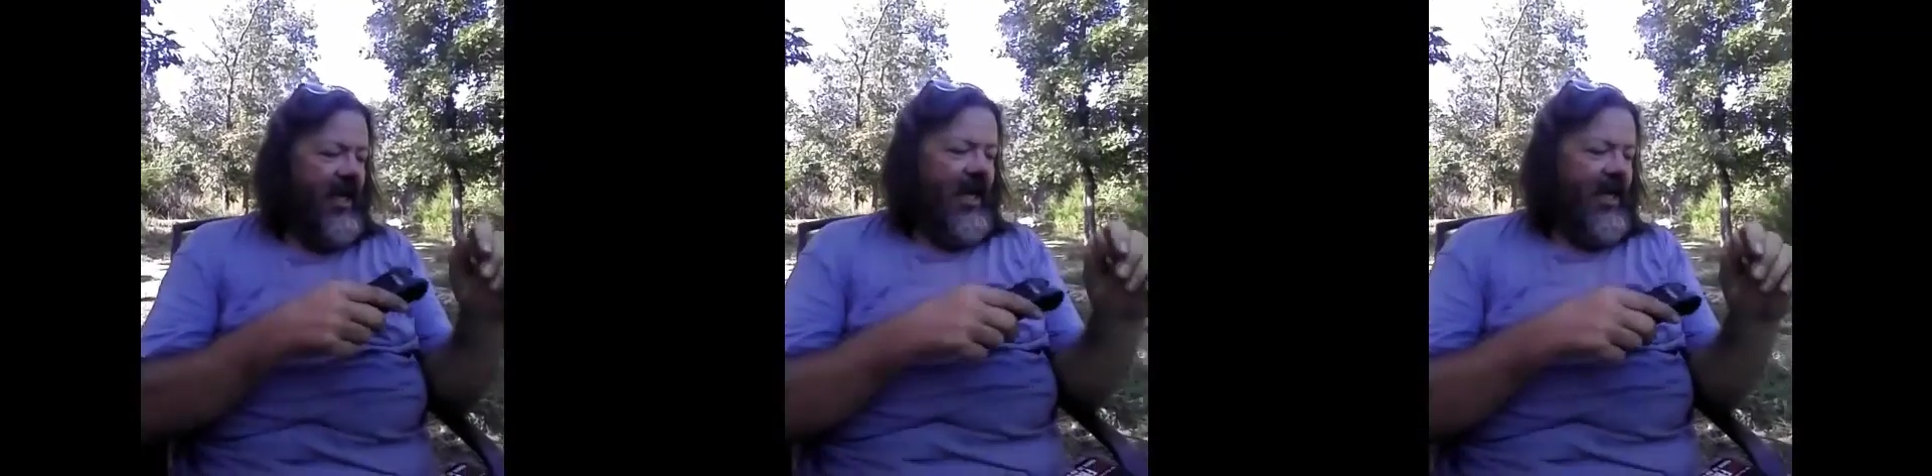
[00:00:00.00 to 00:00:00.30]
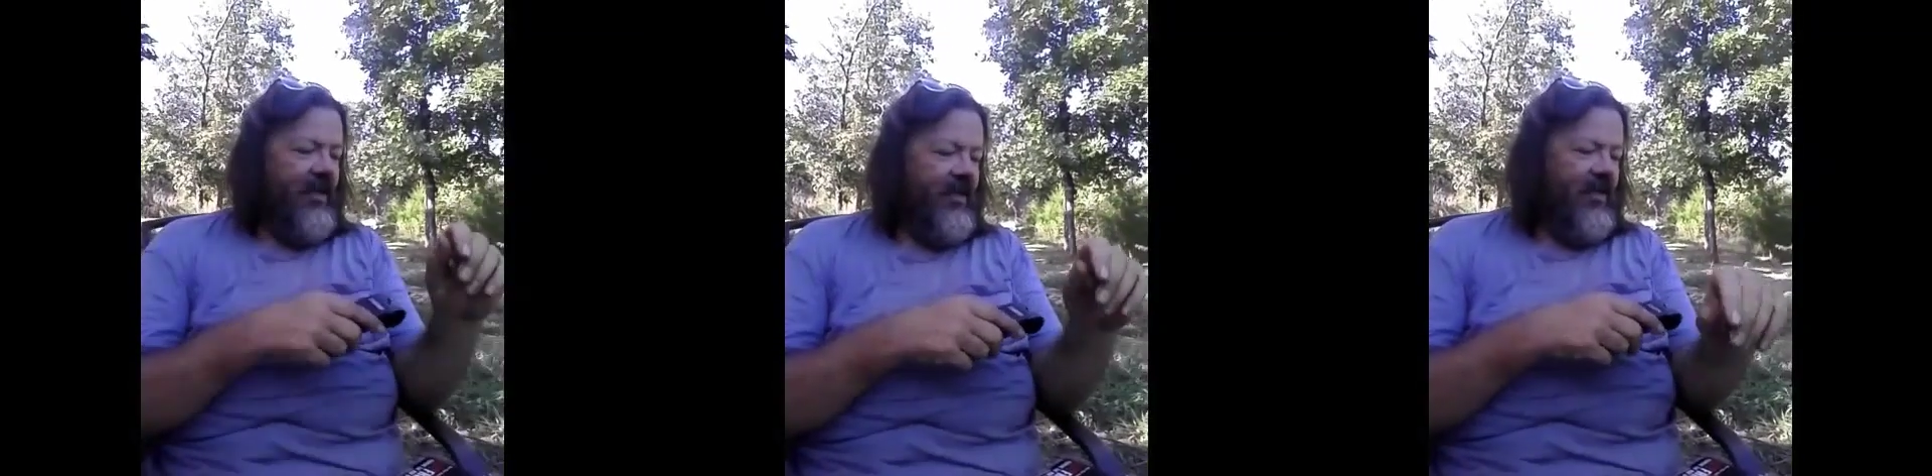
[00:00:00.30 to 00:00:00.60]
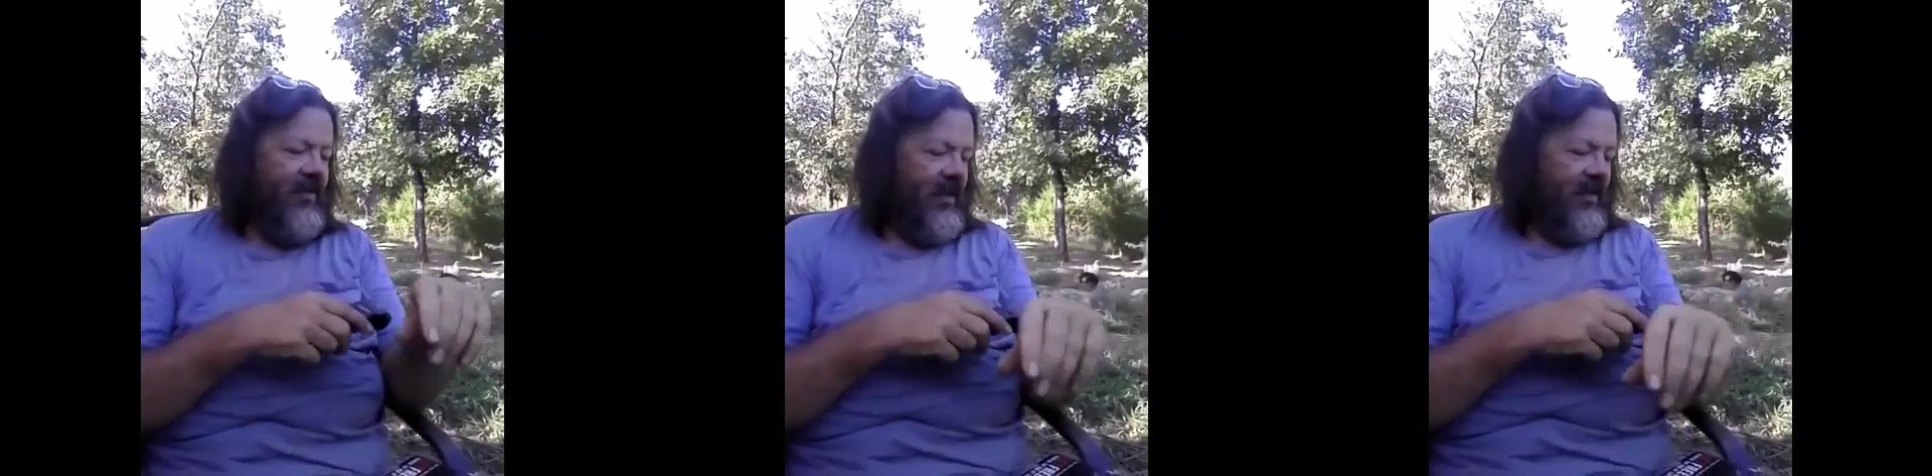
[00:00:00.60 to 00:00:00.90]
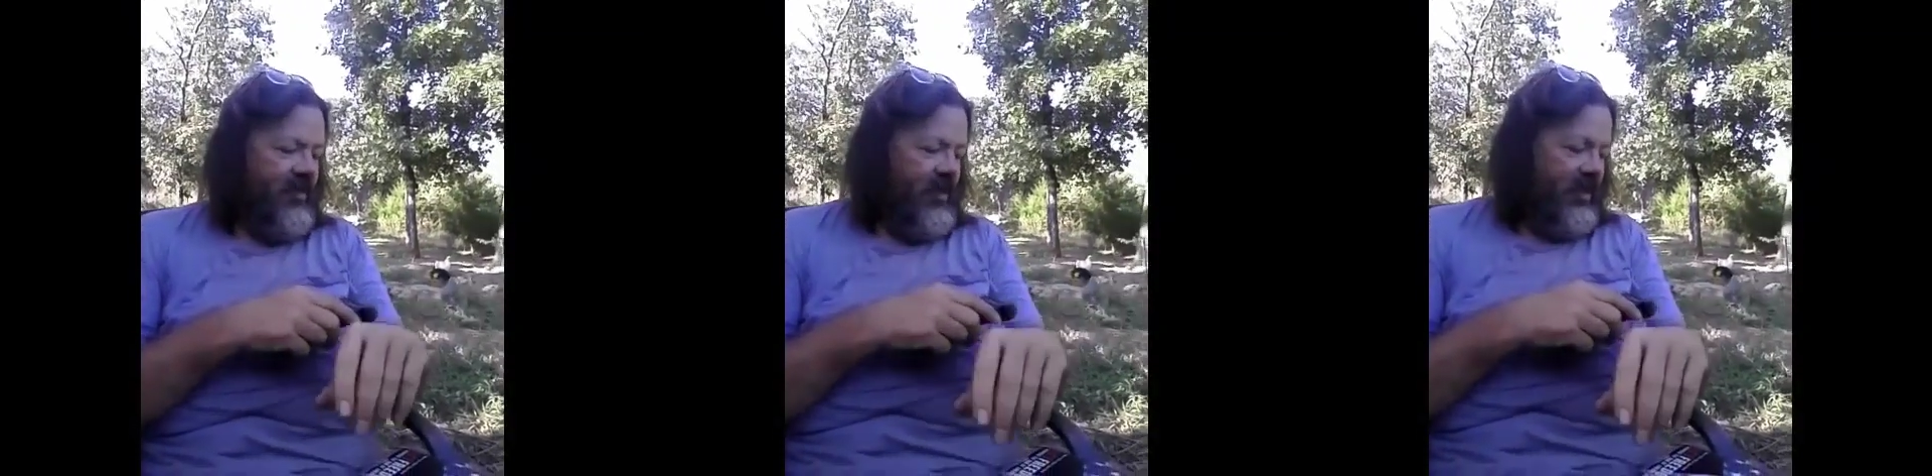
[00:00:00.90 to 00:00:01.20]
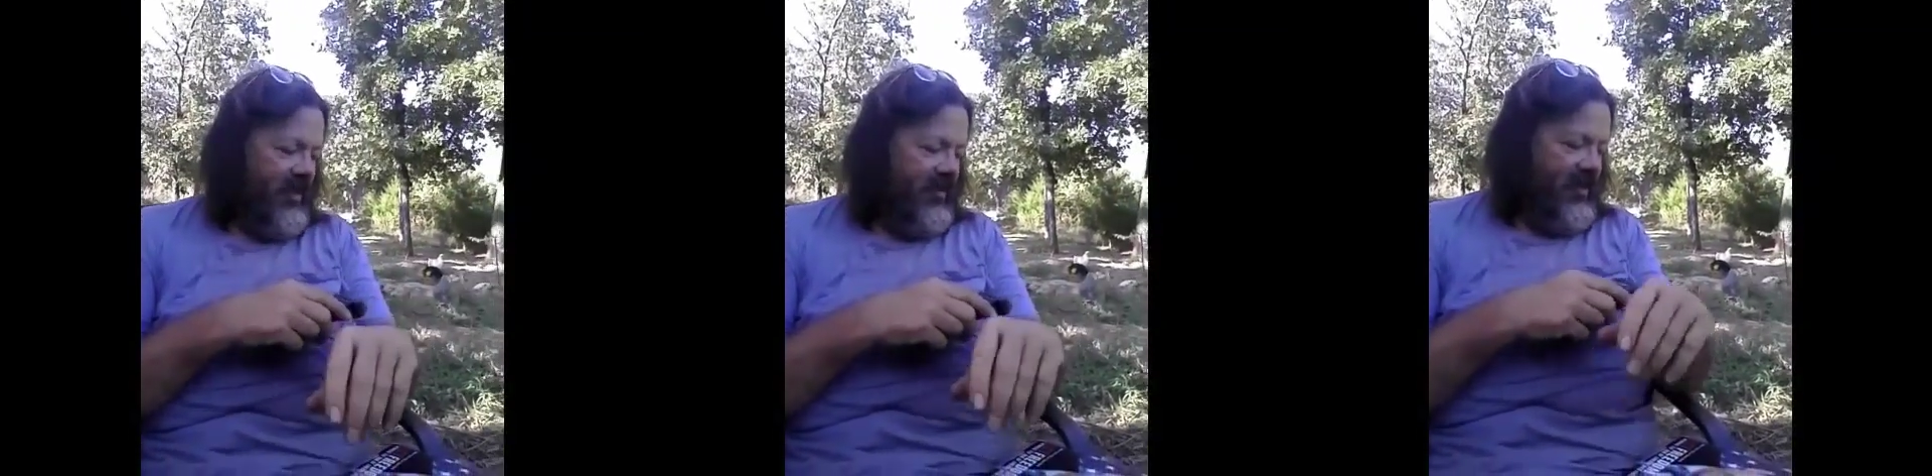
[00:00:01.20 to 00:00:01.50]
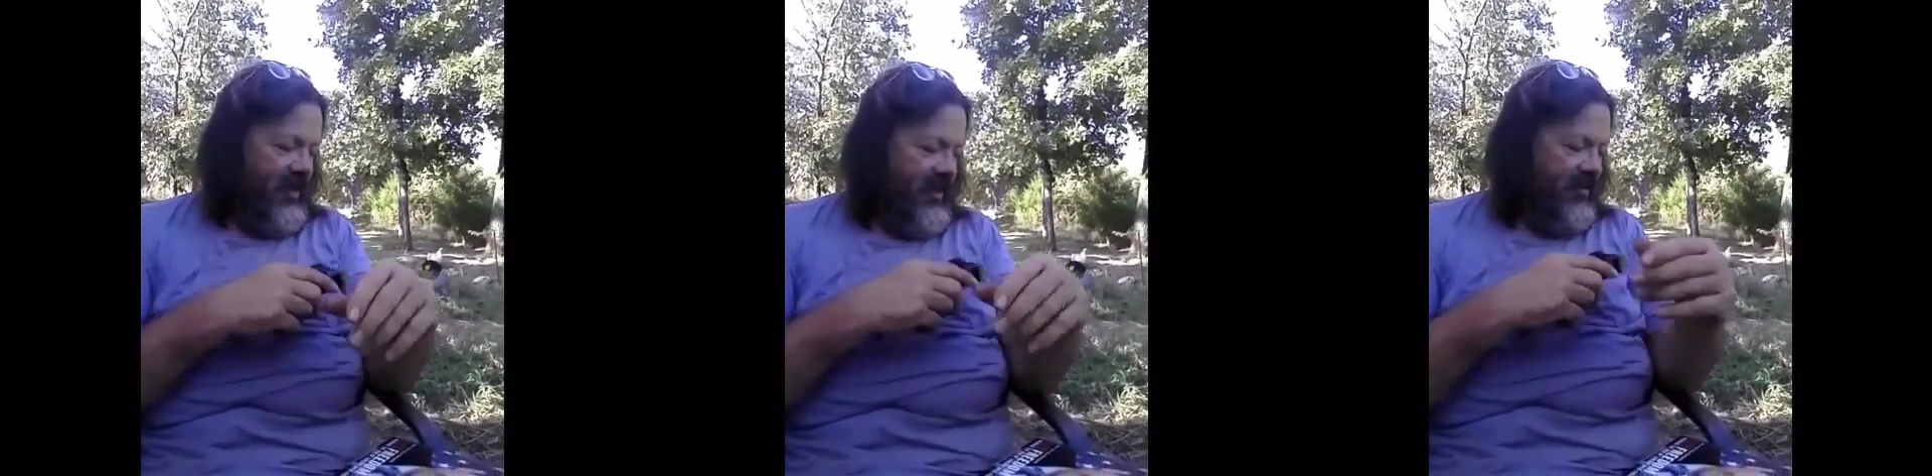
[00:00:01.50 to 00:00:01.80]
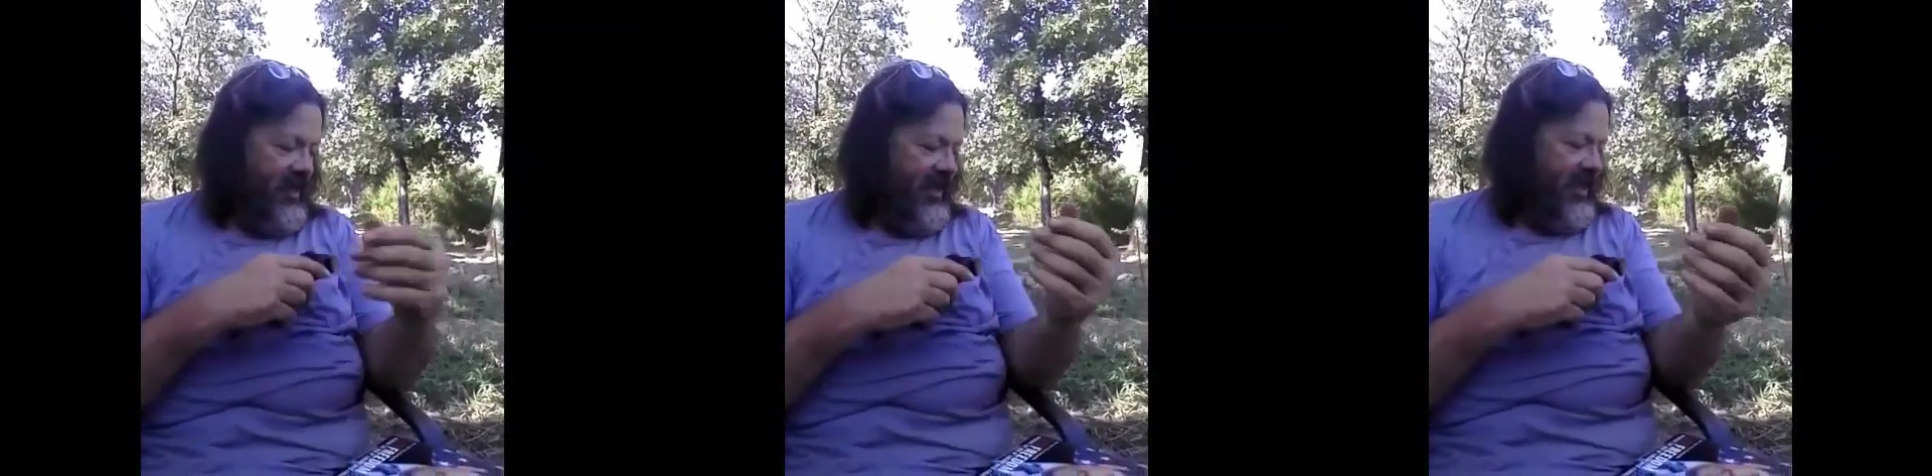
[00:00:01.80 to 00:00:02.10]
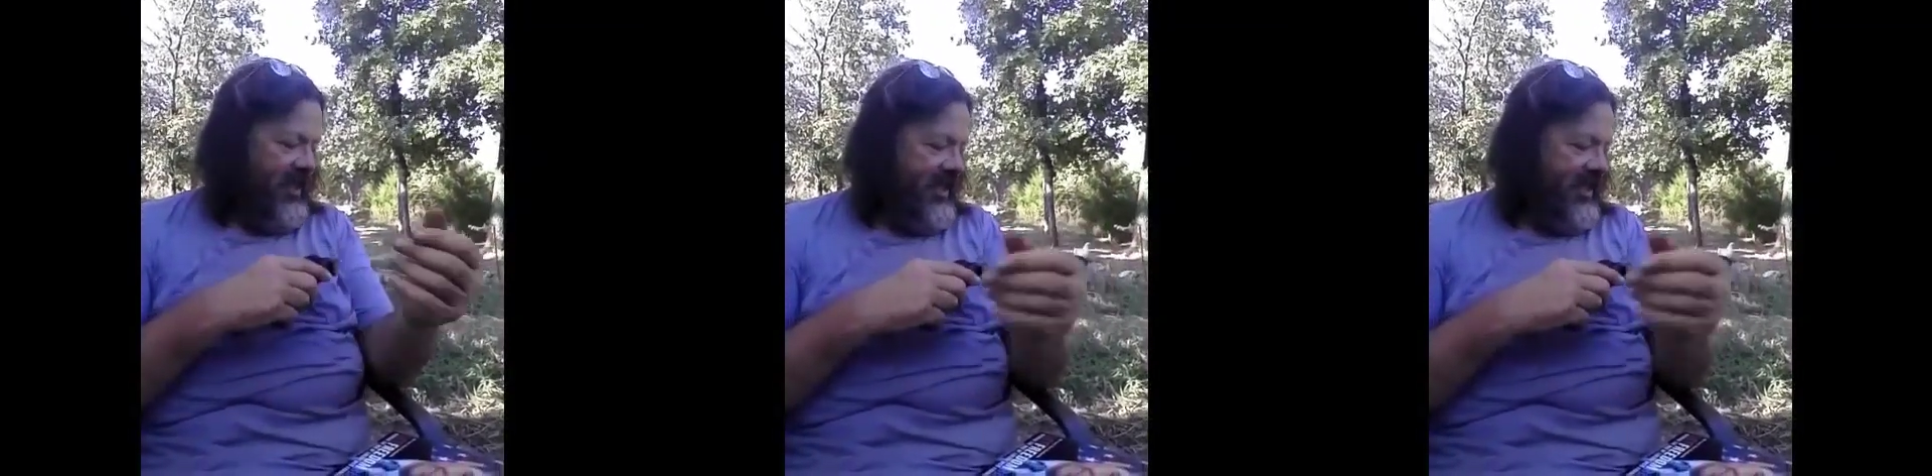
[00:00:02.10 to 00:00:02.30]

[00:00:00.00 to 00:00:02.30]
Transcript: don't know where to put it, where it'll be the